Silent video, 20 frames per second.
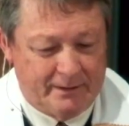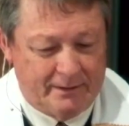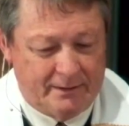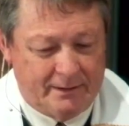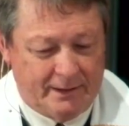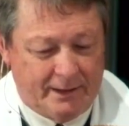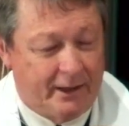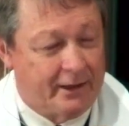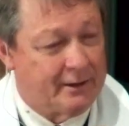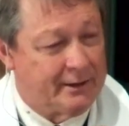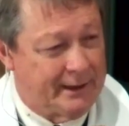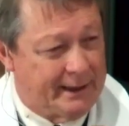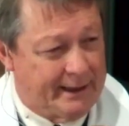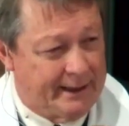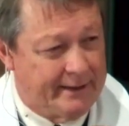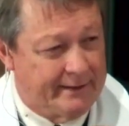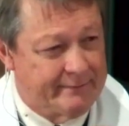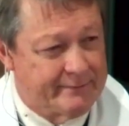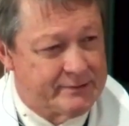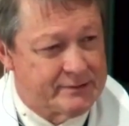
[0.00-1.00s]
our
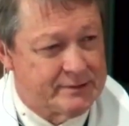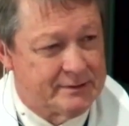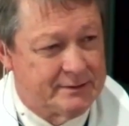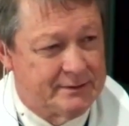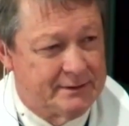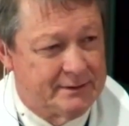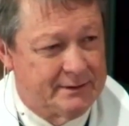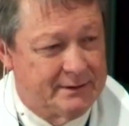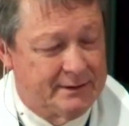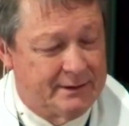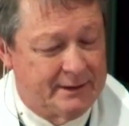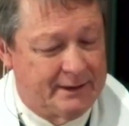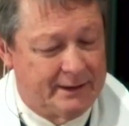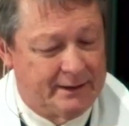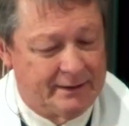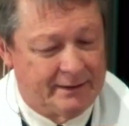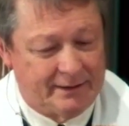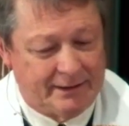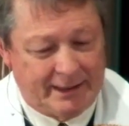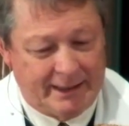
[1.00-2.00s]
lives and
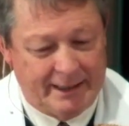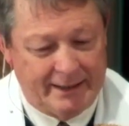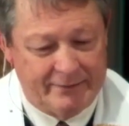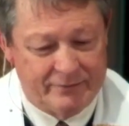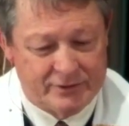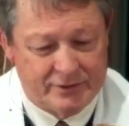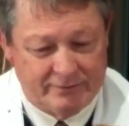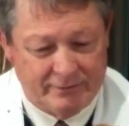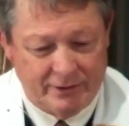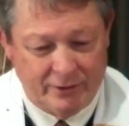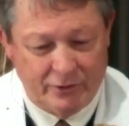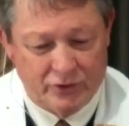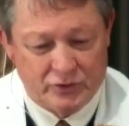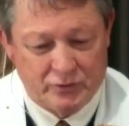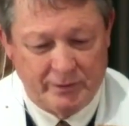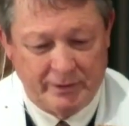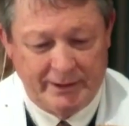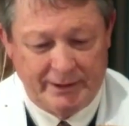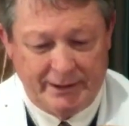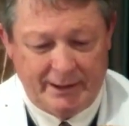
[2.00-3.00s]
the lives of those
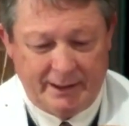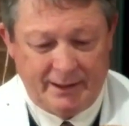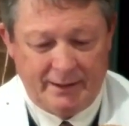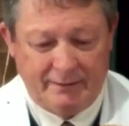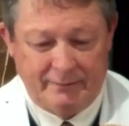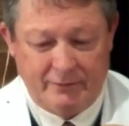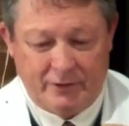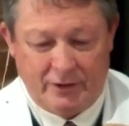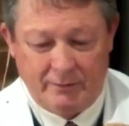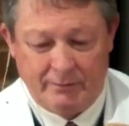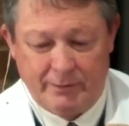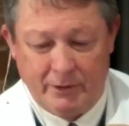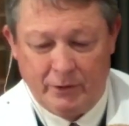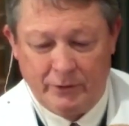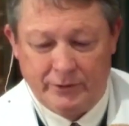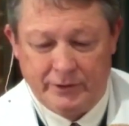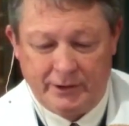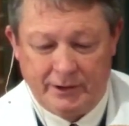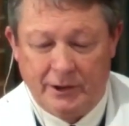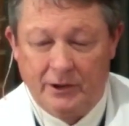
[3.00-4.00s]
we love are
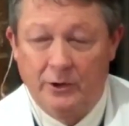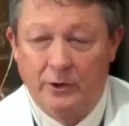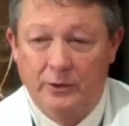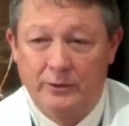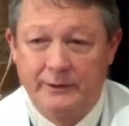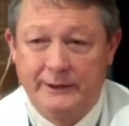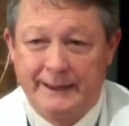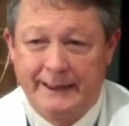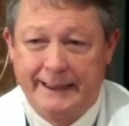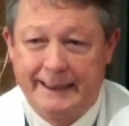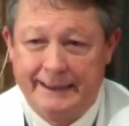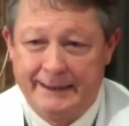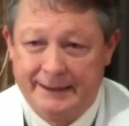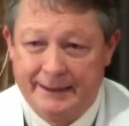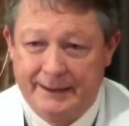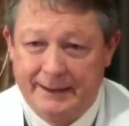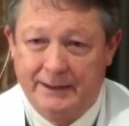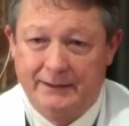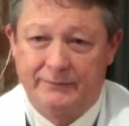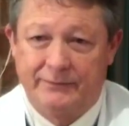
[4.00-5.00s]
both a loan and a
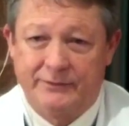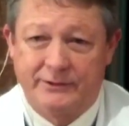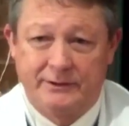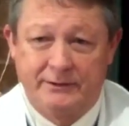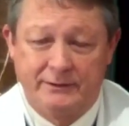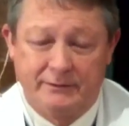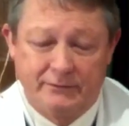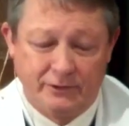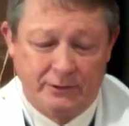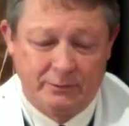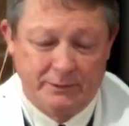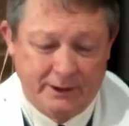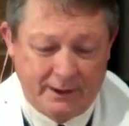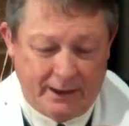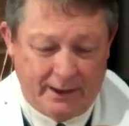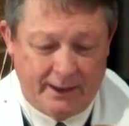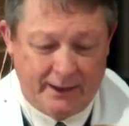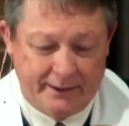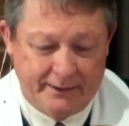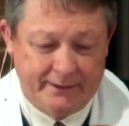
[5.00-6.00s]
gift from
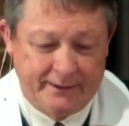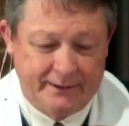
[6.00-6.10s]
God.